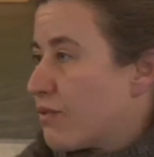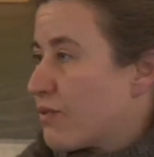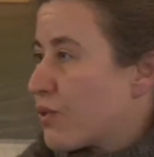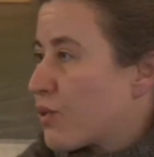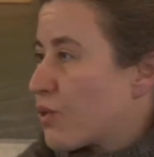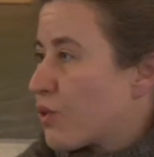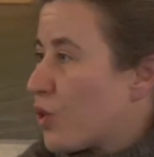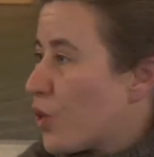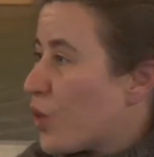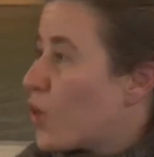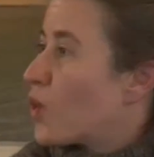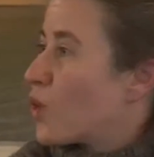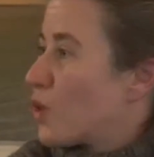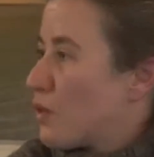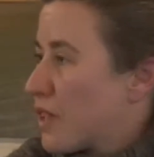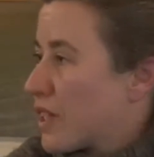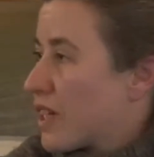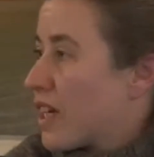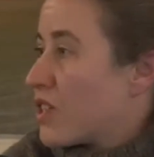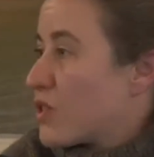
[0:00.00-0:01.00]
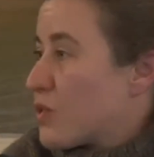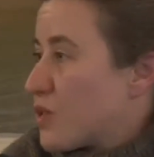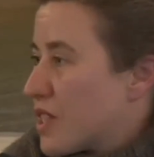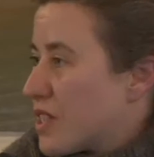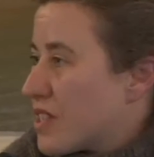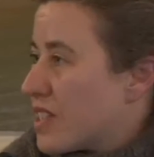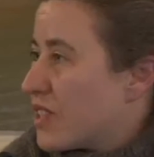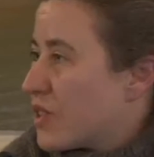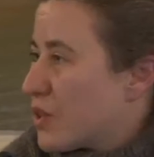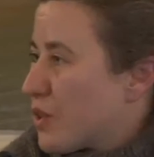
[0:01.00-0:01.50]
for all of the
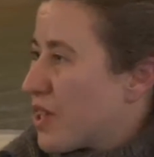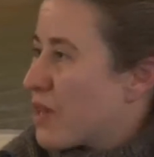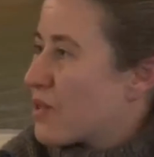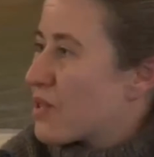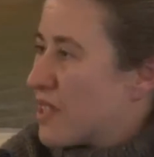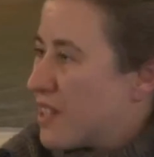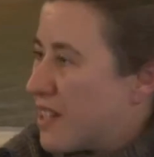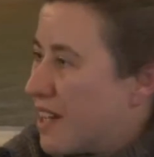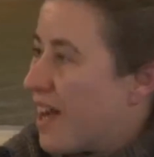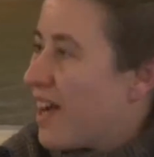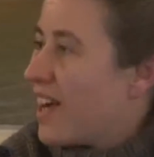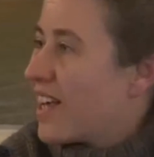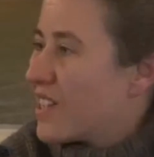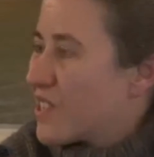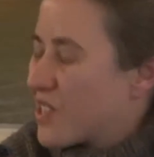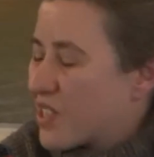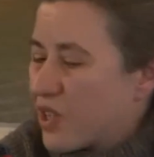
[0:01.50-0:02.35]
countries in 2009.